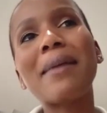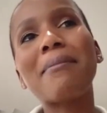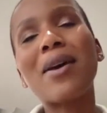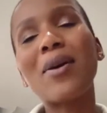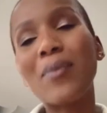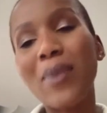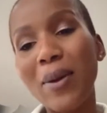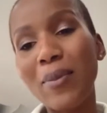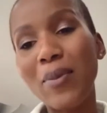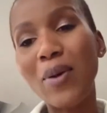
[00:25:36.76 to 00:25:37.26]

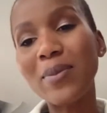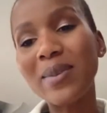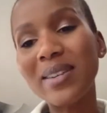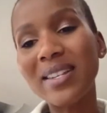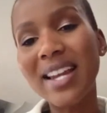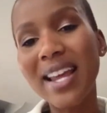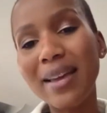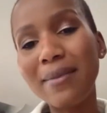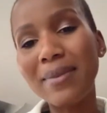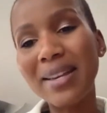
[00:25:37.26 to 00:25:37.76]
mom's
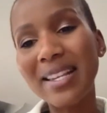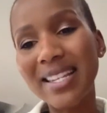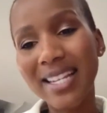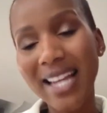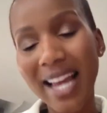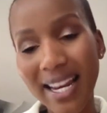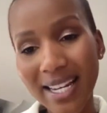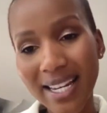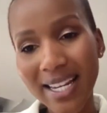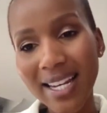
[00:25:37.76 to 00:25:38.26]
name is
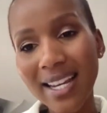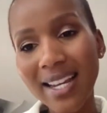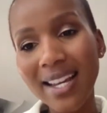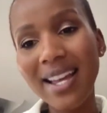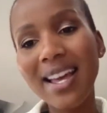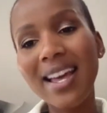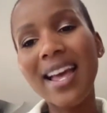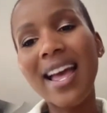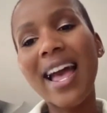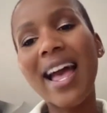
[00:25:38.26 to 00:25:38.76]
Tandi
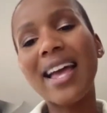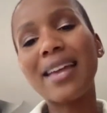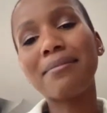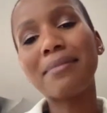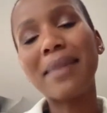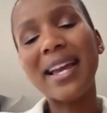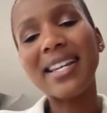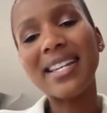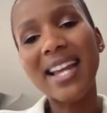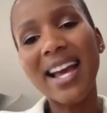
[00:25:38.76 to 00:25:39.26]
and
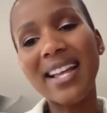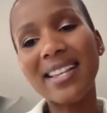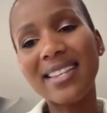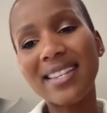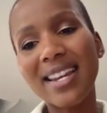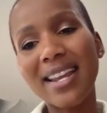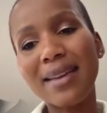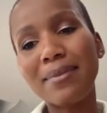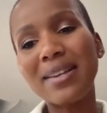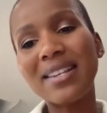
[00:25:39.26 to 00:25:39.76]
my
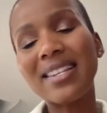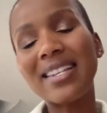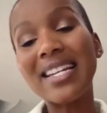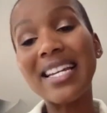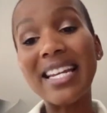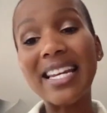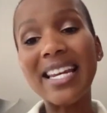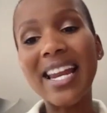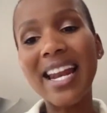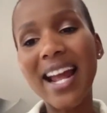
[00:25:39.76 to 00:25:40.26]
dad's name is
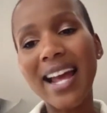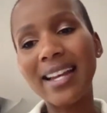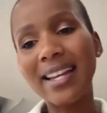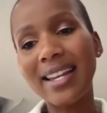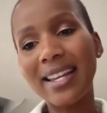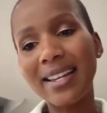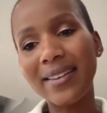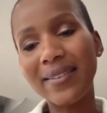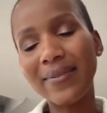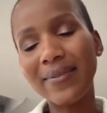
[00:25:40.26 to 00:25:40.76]

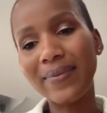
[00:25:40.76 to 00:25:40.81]
Rinderani.